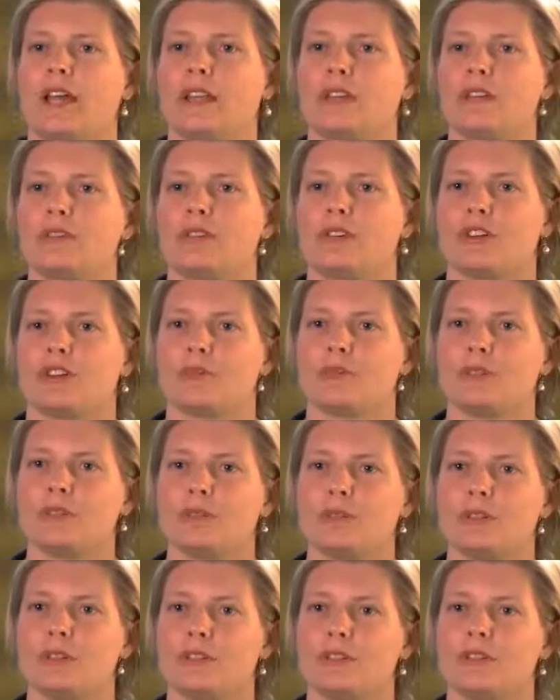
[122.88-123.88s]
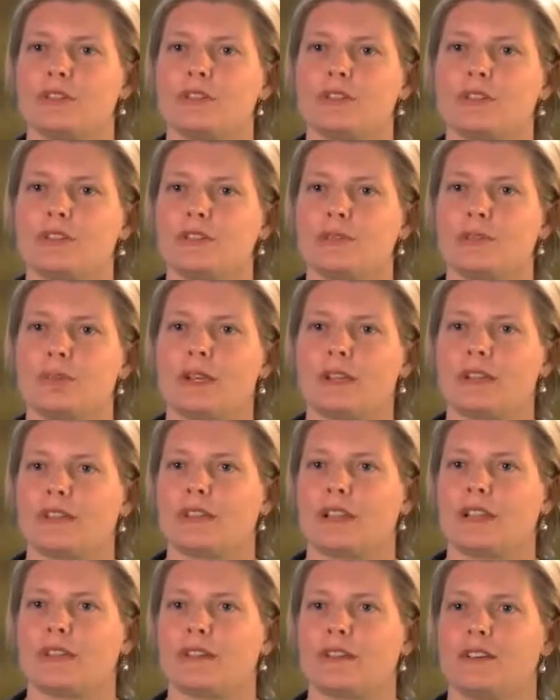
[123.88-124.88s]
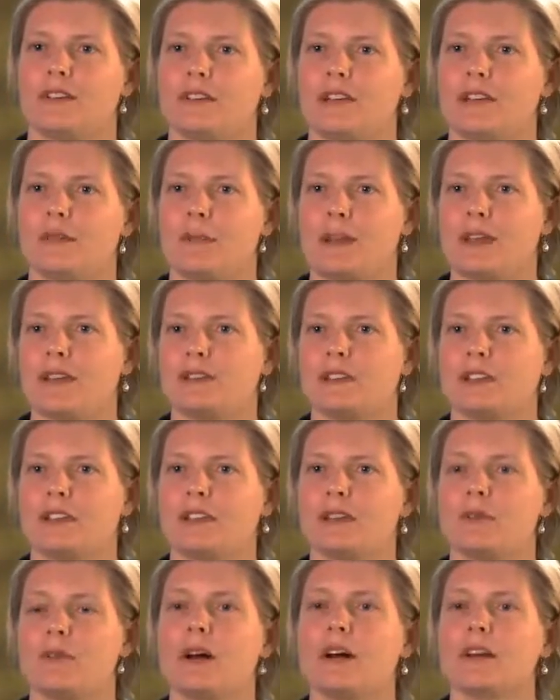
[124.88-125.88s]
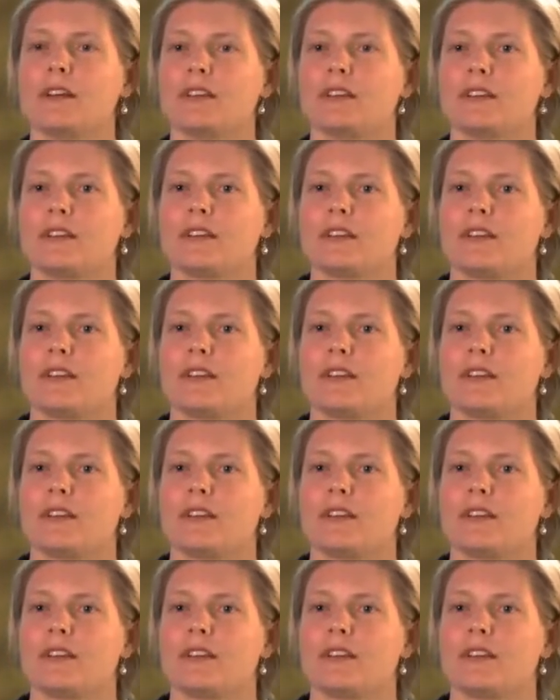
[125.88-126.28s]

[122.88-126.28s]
and the first movement depicts that amazingly well.